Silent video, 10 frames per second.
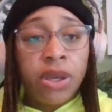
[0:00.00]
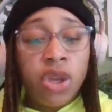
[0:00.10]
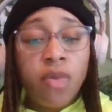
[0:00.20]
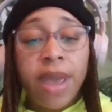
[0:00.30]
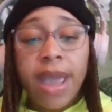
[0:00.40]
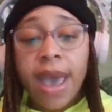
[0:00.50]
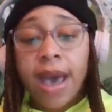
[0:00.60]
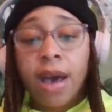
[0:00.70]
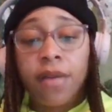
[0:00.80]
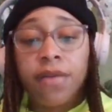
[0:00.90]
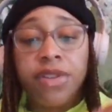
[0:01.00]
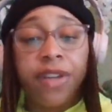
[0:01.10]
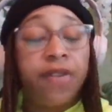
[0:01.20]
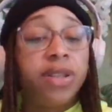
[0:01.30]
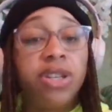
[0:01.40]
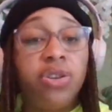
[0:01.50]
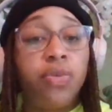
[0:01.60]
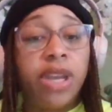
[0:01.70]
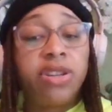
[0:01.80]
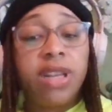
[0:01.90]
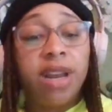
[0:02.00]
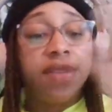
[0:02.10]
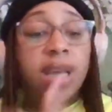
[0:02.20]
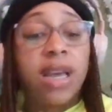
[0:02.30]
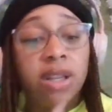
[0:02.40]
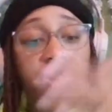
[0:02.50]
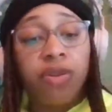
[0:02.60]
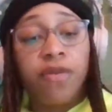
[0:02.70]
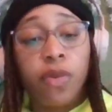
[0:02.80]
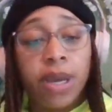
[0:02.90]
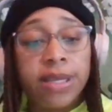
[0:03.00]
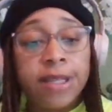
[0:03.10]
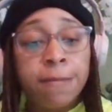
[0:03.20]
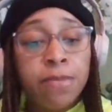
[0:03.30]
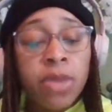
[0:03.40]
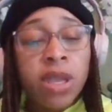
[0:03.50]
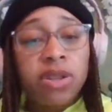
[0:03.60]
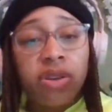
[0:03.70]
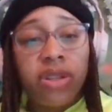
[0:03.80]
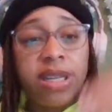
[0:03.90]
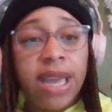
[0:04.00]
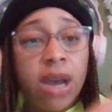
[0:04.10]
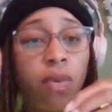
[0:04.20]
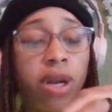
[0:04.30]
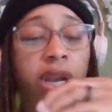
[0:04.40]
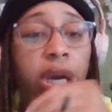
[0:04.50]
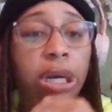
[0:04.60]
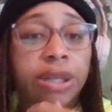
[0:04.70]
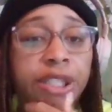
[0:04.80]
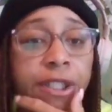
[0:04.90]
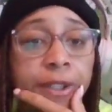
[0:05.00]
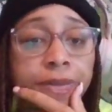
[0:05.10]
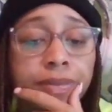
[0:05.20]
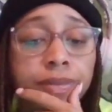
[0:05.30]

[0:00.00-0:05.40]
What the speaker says: You may have different situations that have silenced your voice. So today I want to encourage you.